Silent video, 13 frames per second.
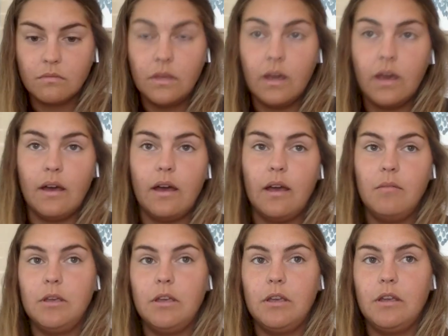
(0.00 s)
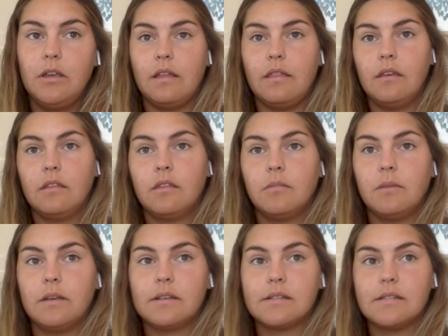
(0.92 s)
Yeah, I mean, I think the
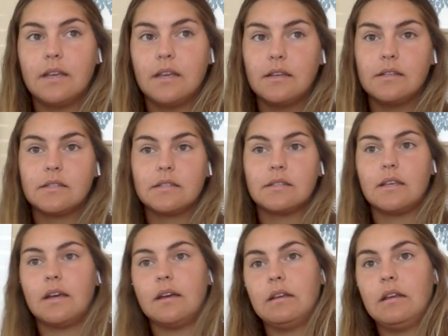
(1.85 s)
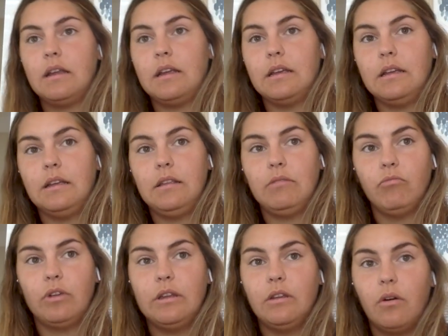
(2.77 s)
biggest thing is that it, uh,
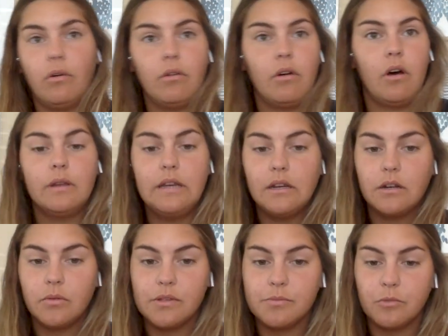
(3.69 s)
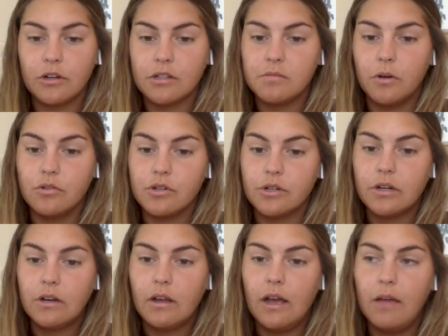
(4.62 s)
we all we needed was more exposure.